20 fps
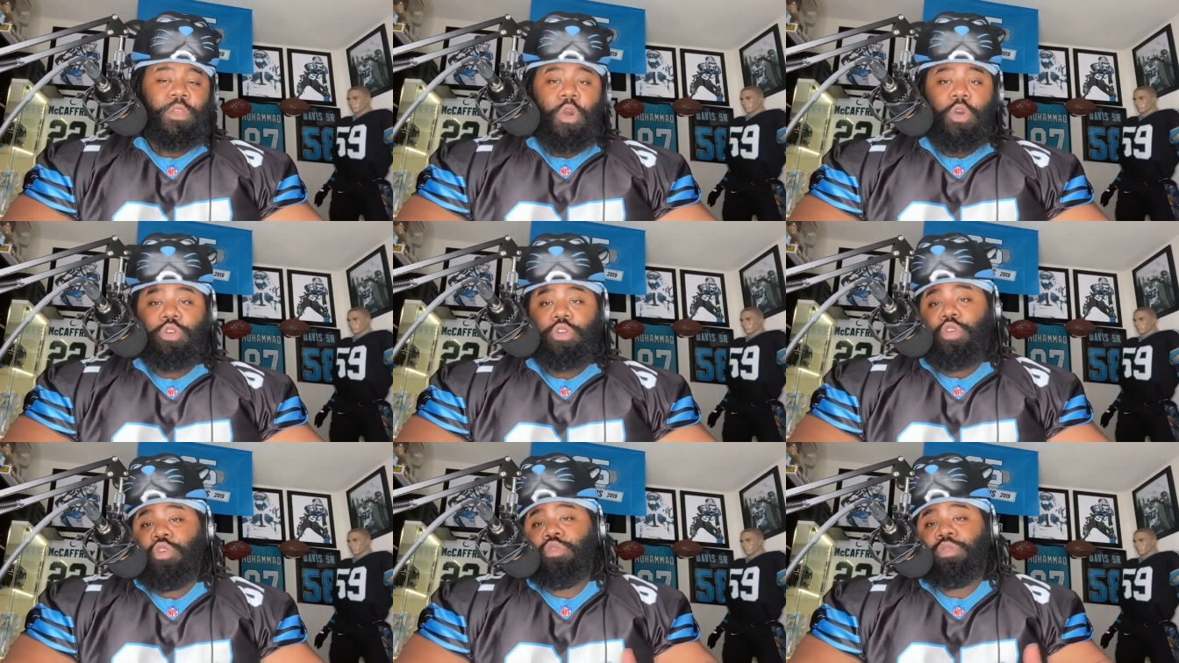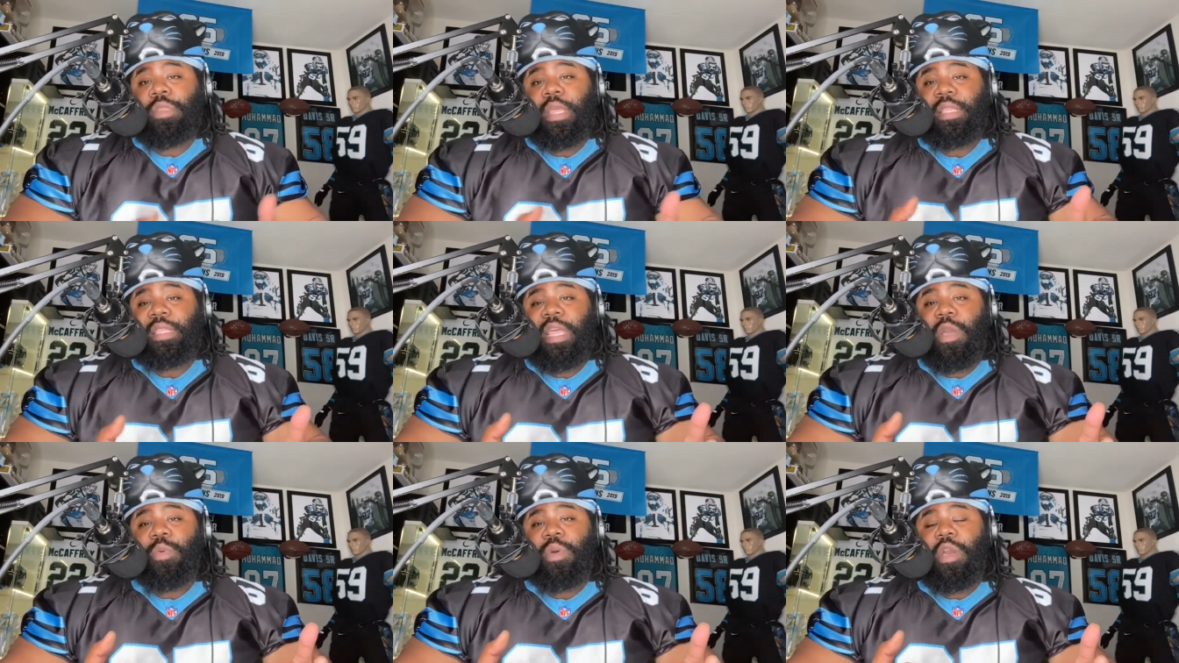Or do you
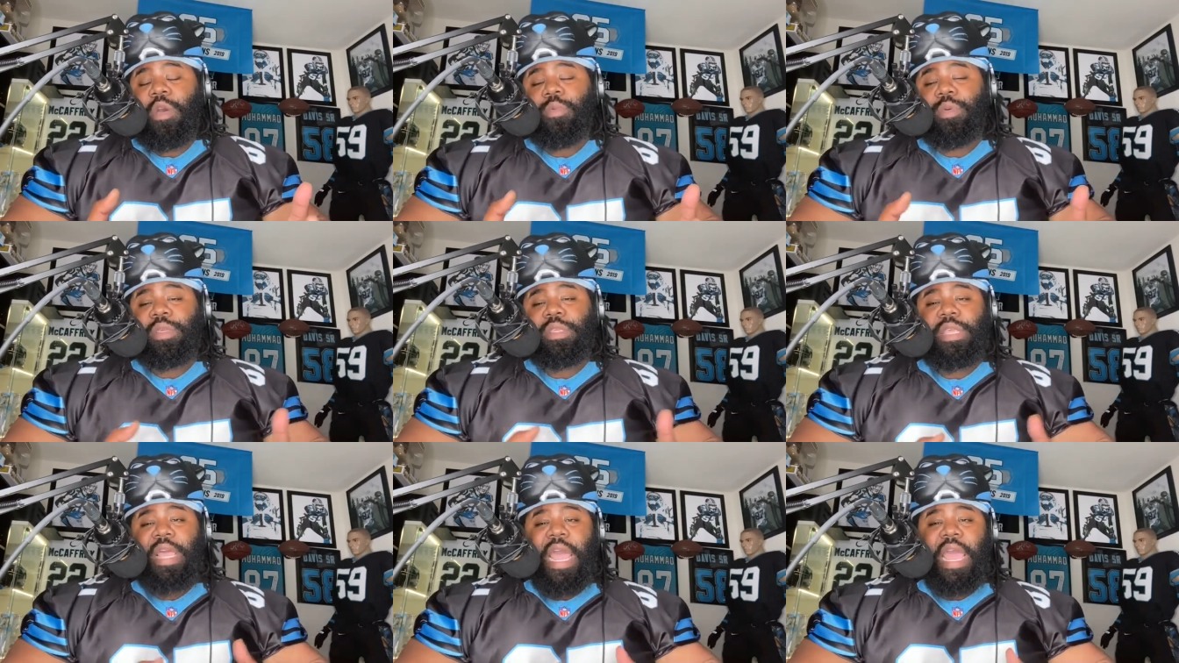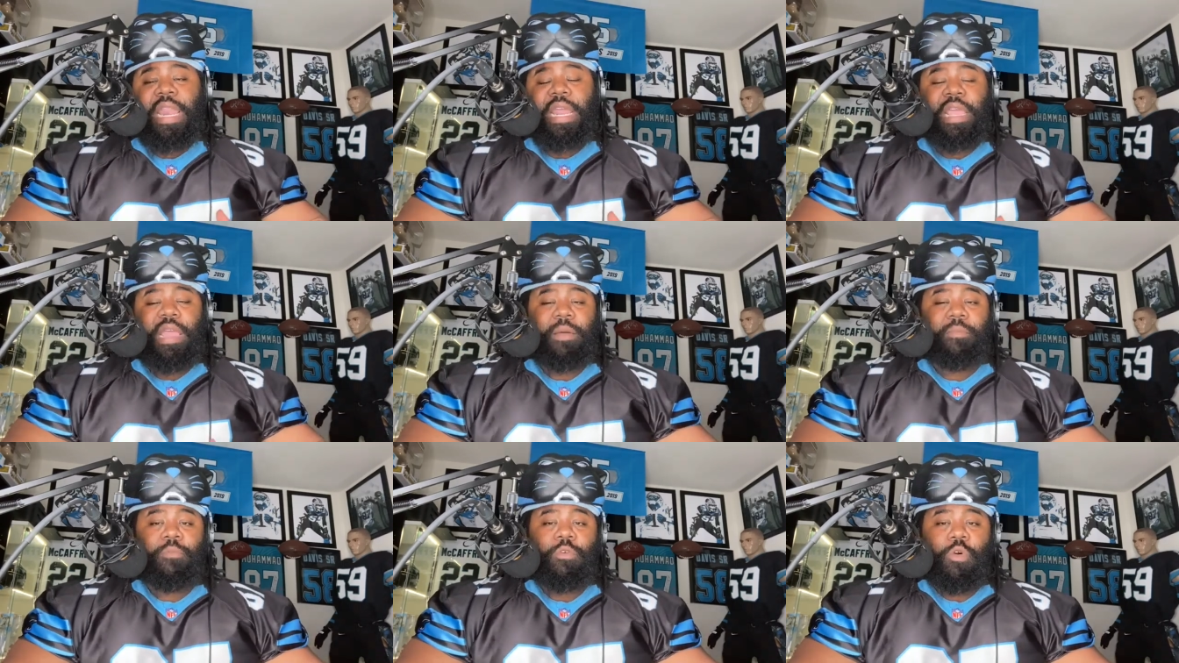think they will resign
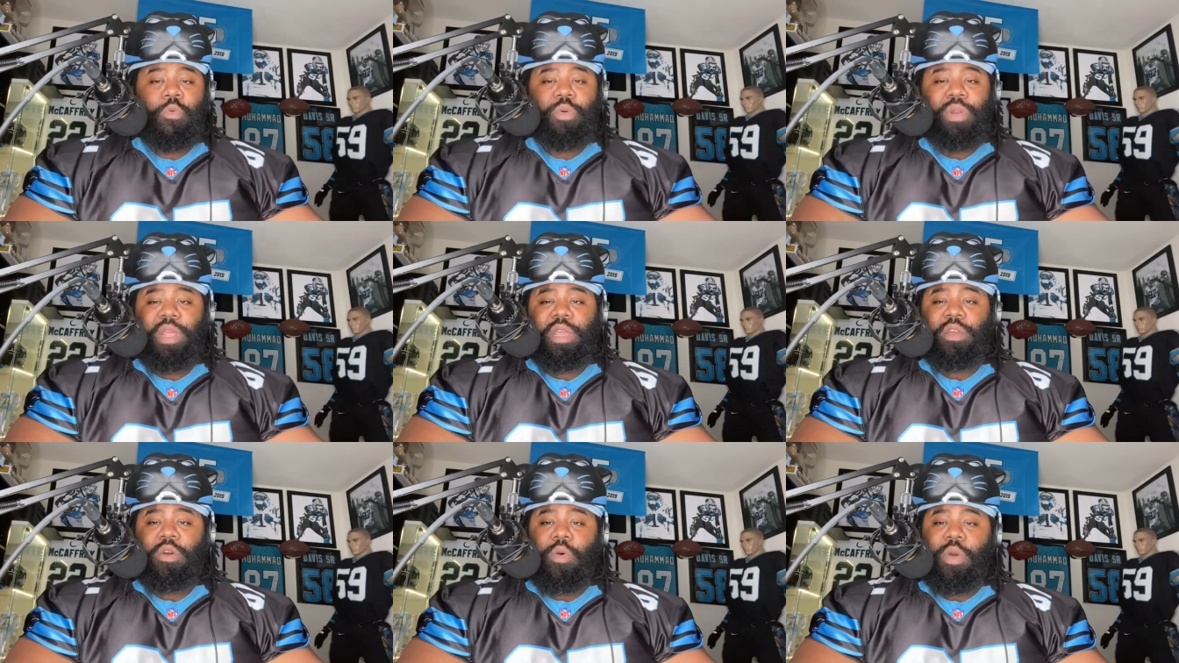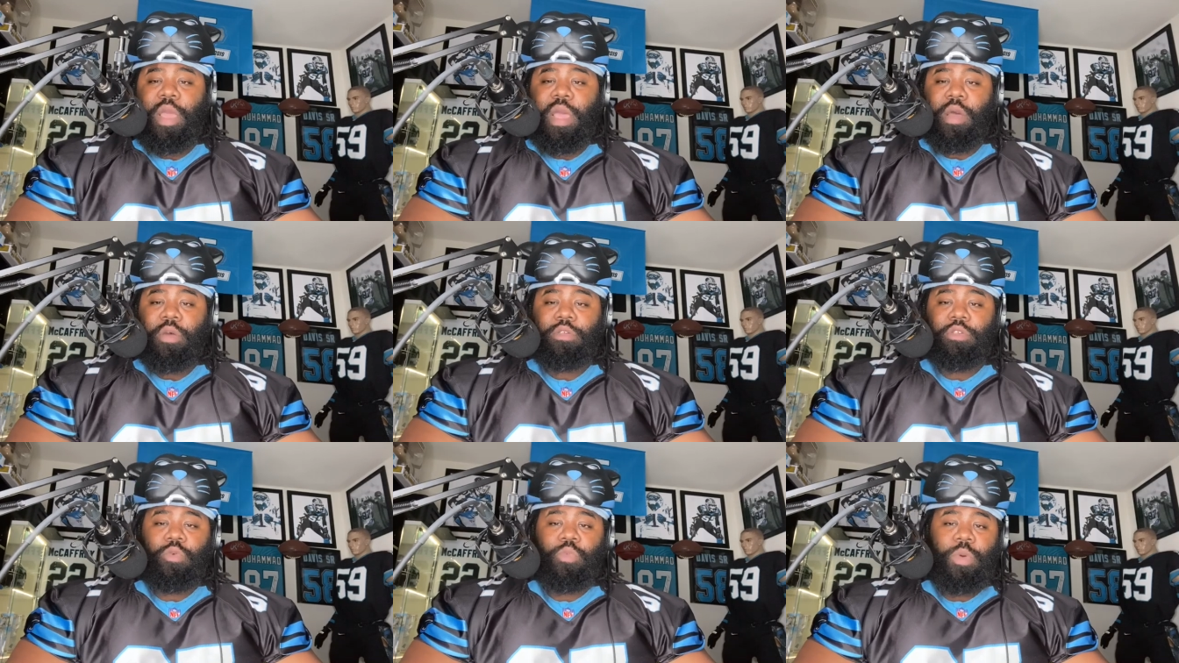him, or will they go
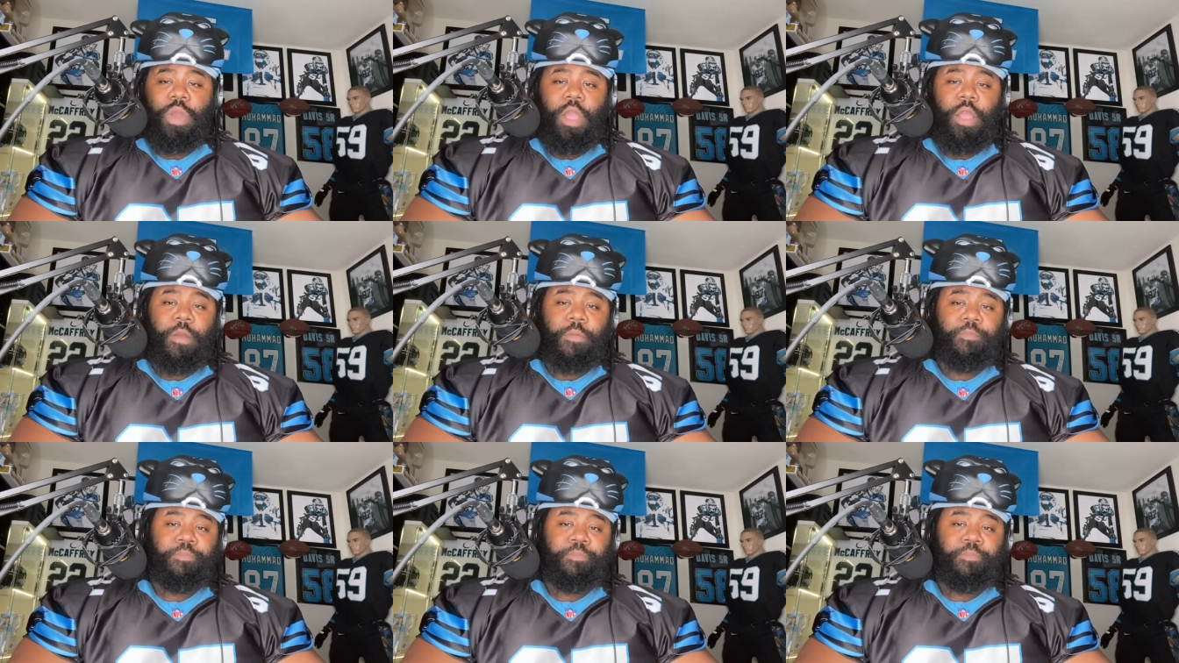elsewhere?